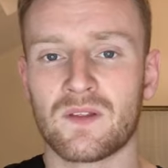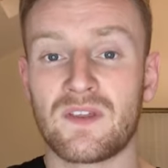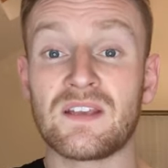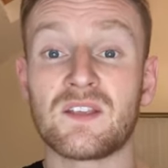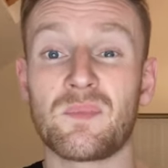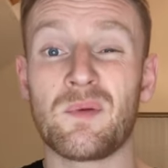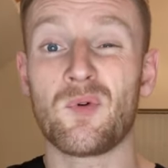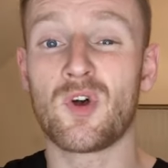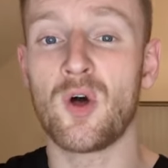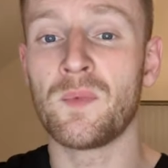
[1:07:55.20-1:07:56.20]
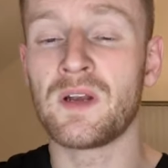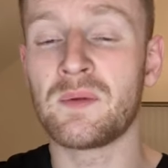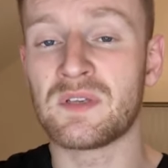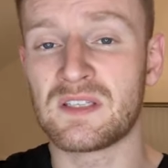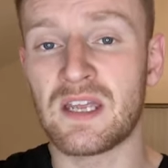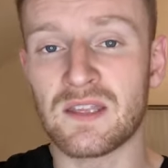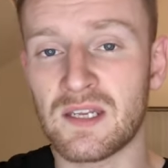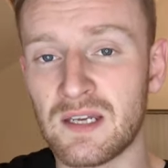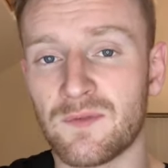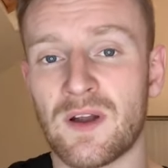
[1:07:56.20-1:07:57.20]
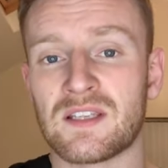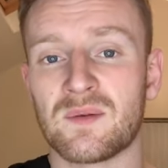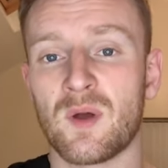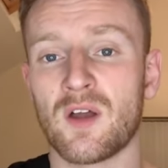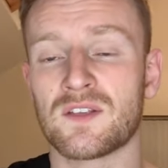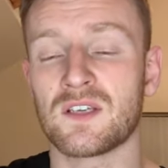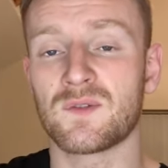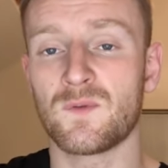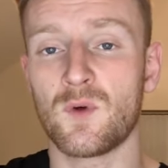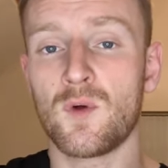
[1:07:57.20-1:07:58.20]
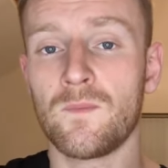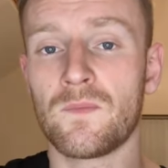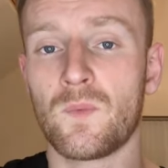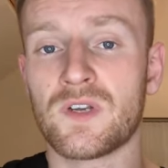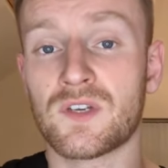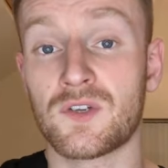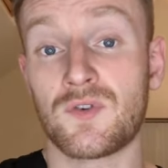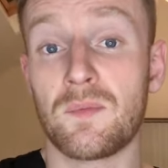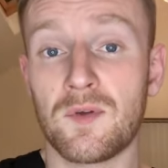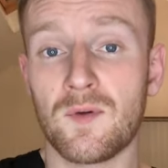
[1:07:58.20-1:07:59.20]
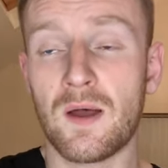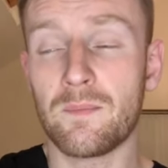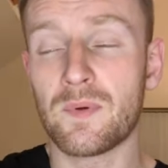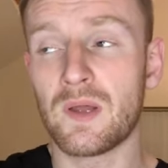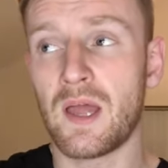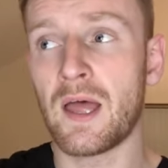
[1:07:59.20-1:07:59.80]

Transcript: Things that people commonly mistake the need for antibiotics for, which could trip you up,